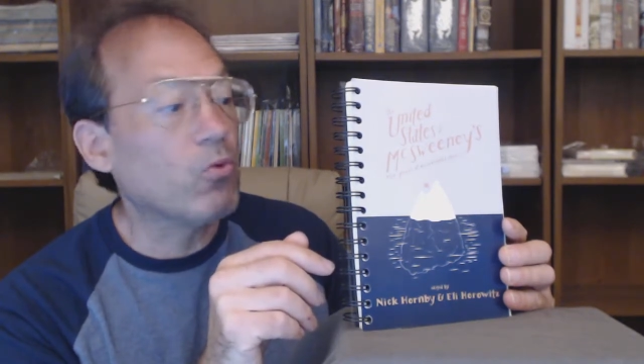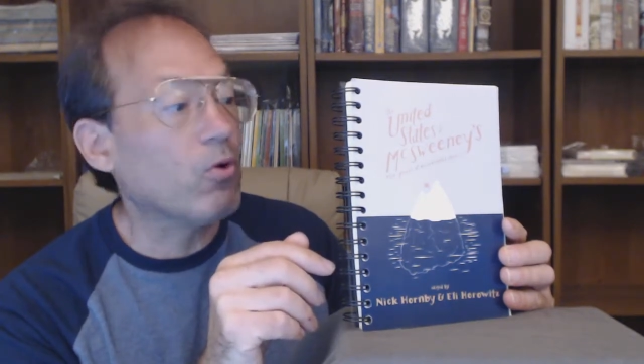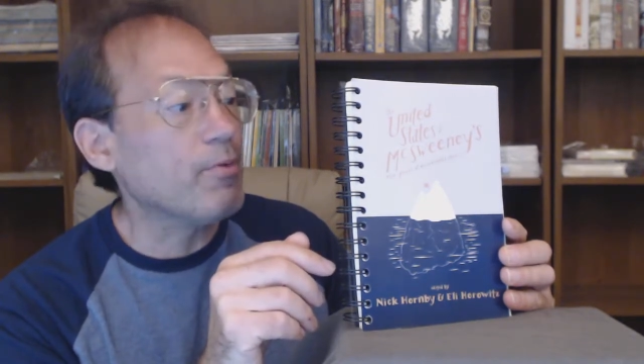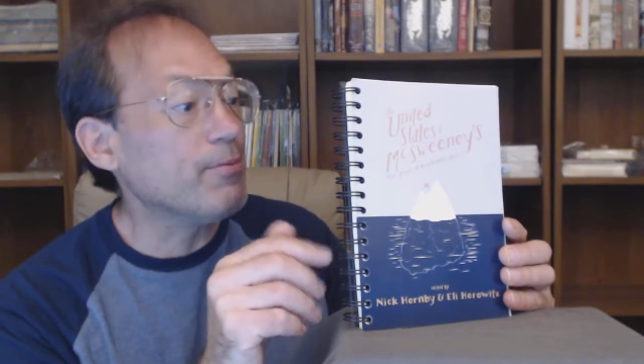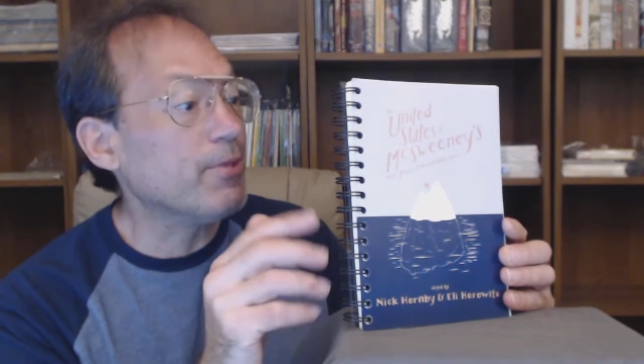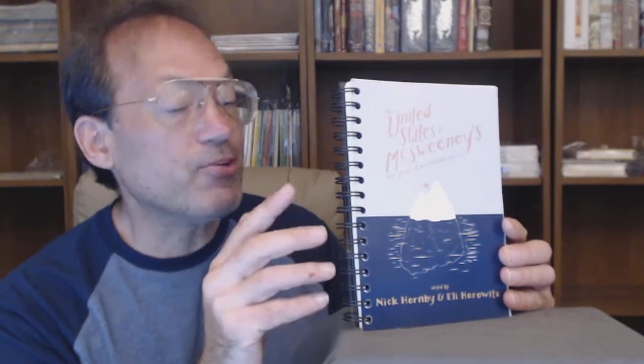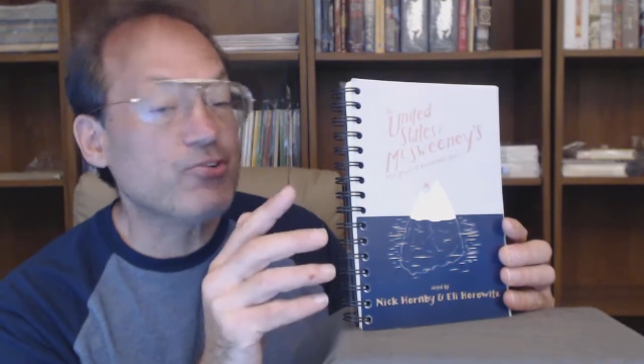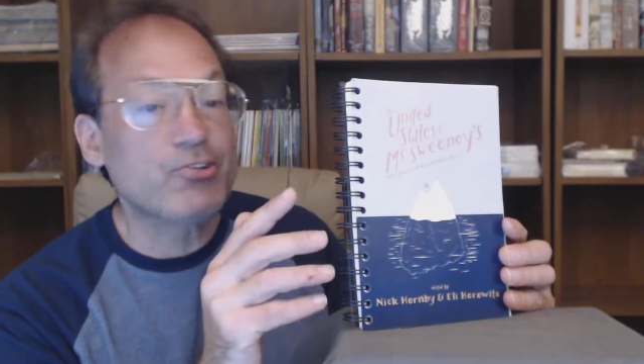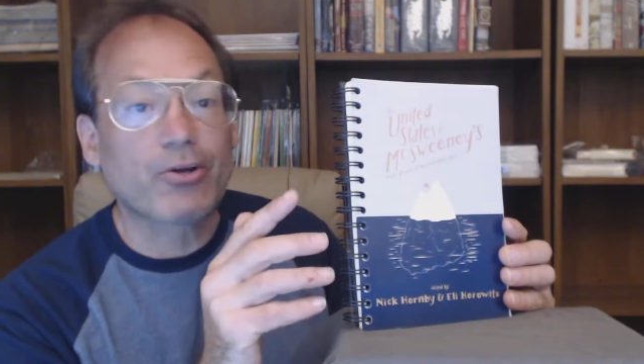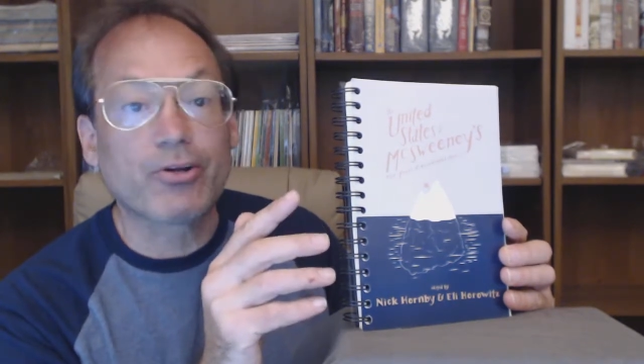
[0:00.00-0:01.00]
or maybe they
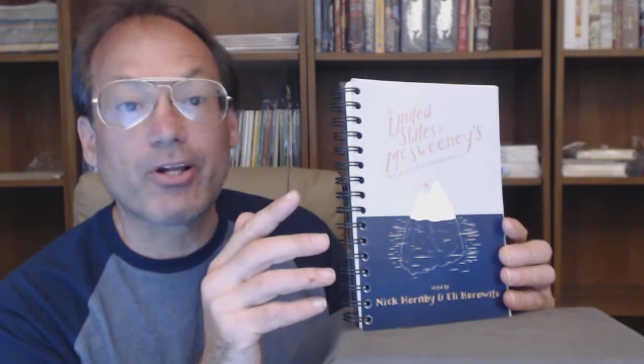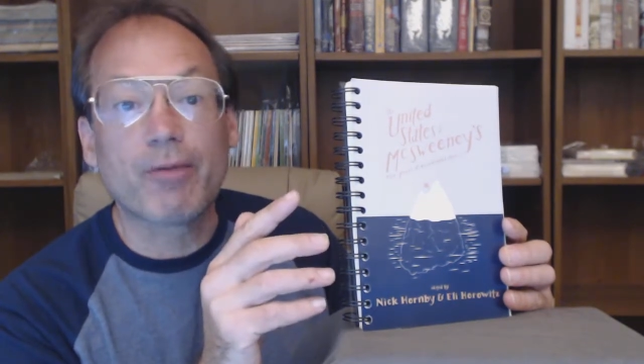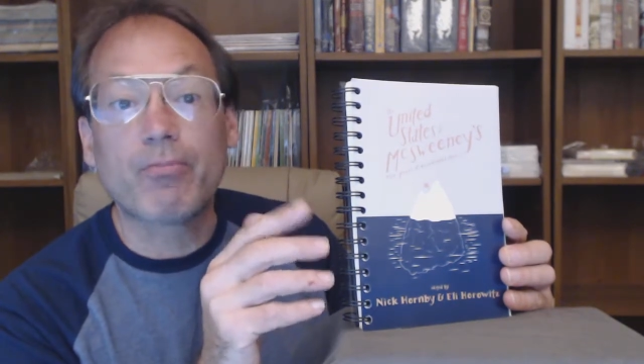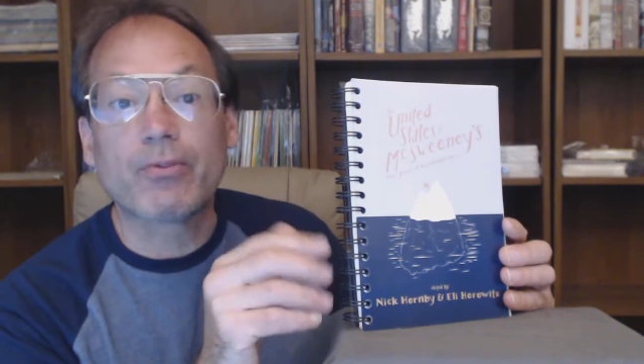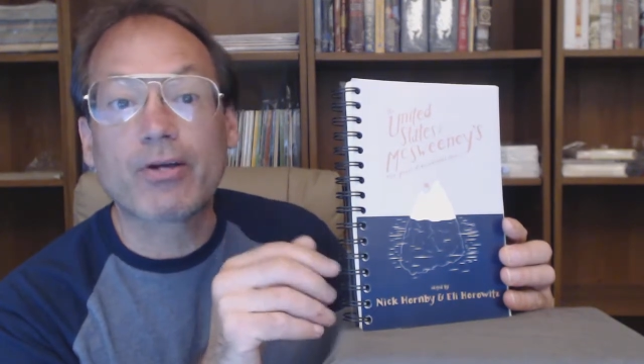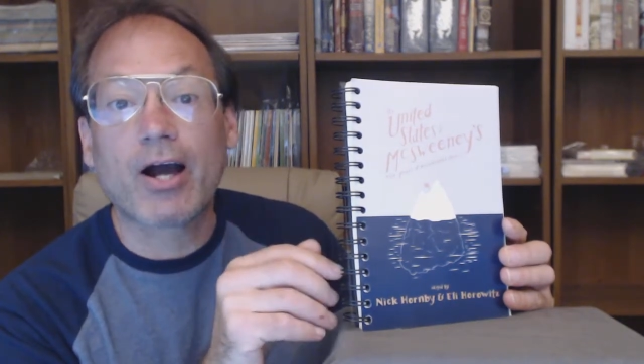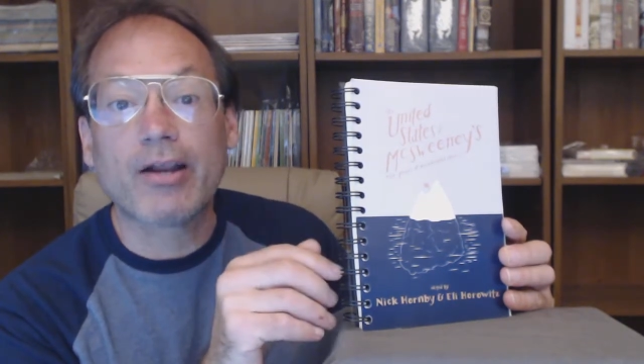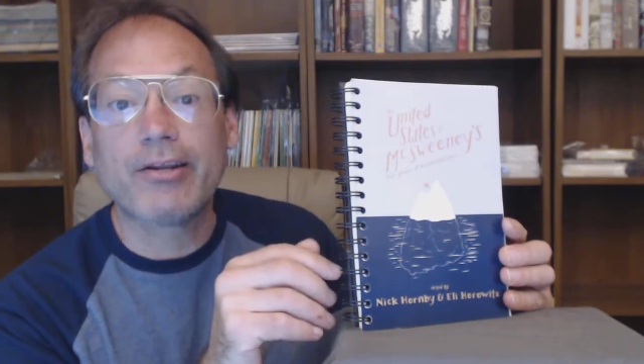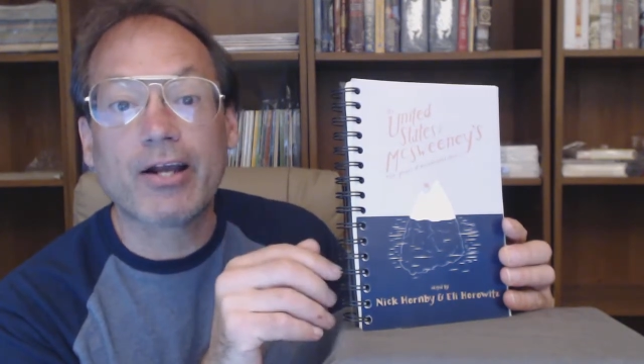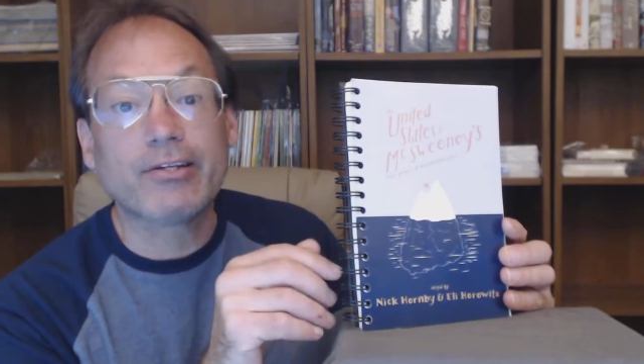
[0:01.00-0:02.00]
stickered it up with
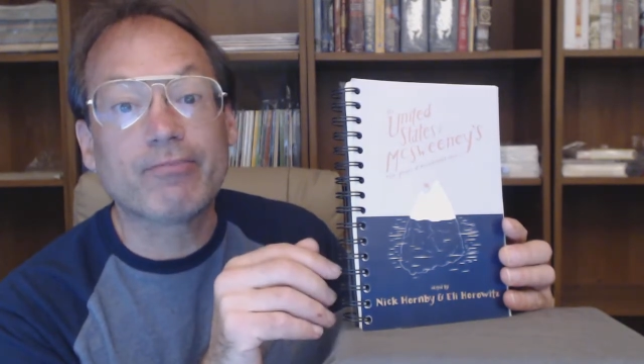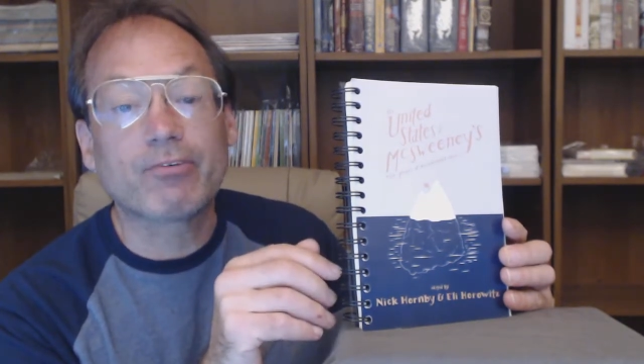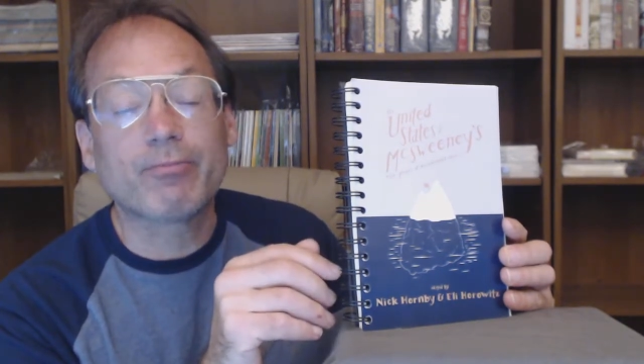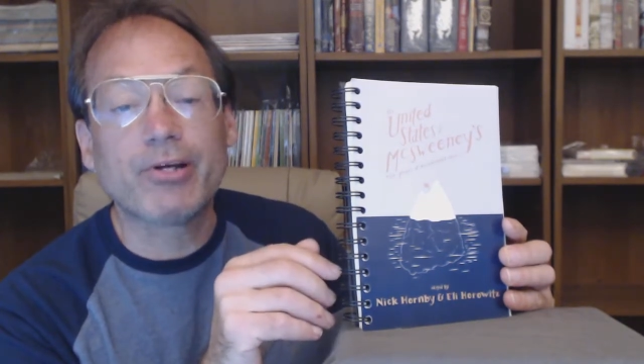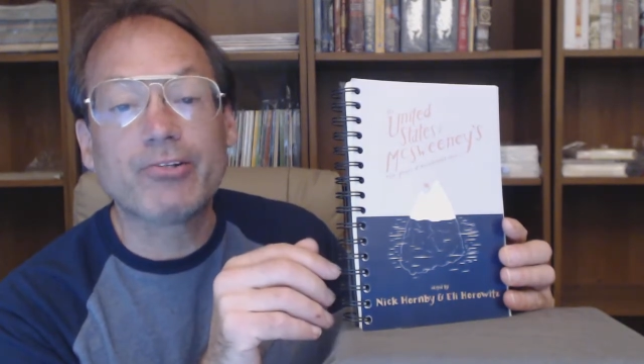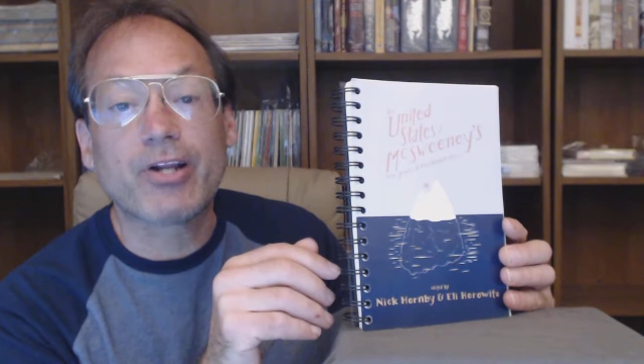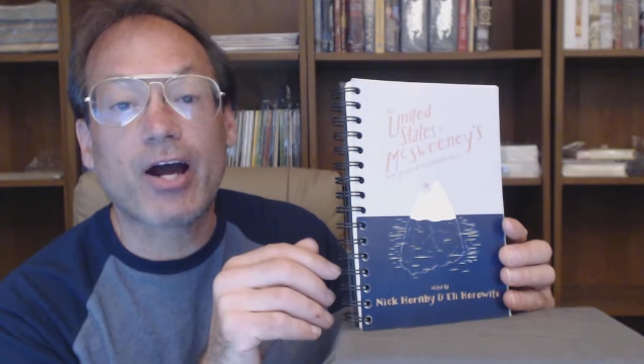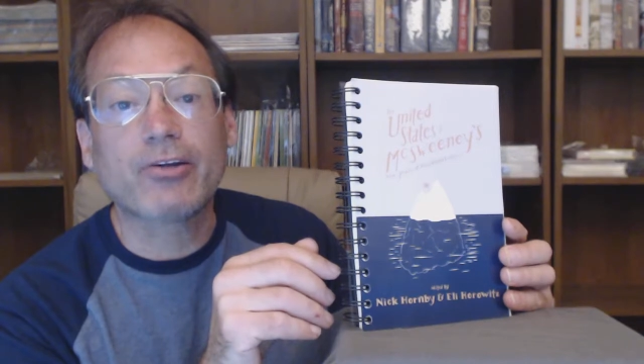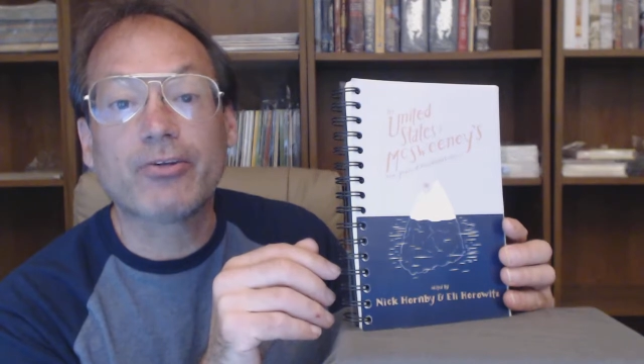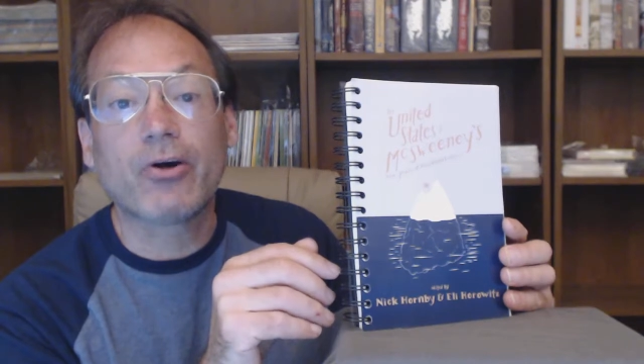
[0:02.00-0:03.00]
contact information.
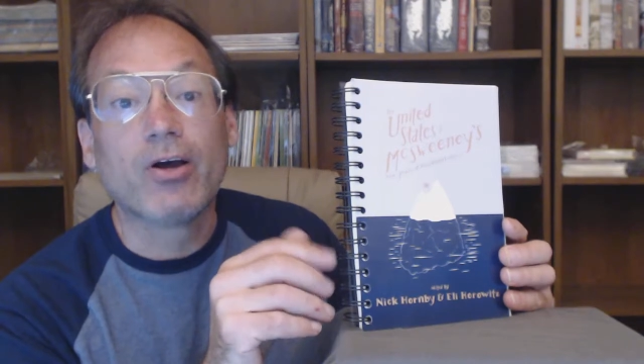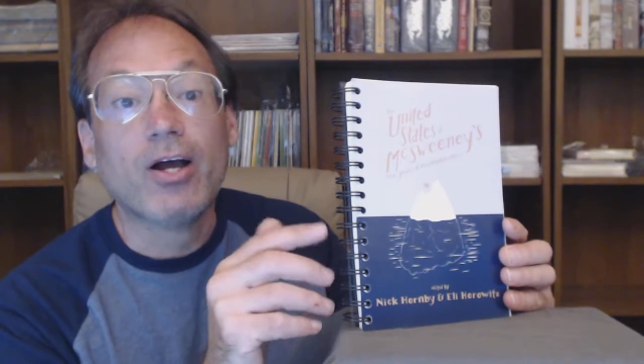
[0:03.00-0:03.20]
I don't know.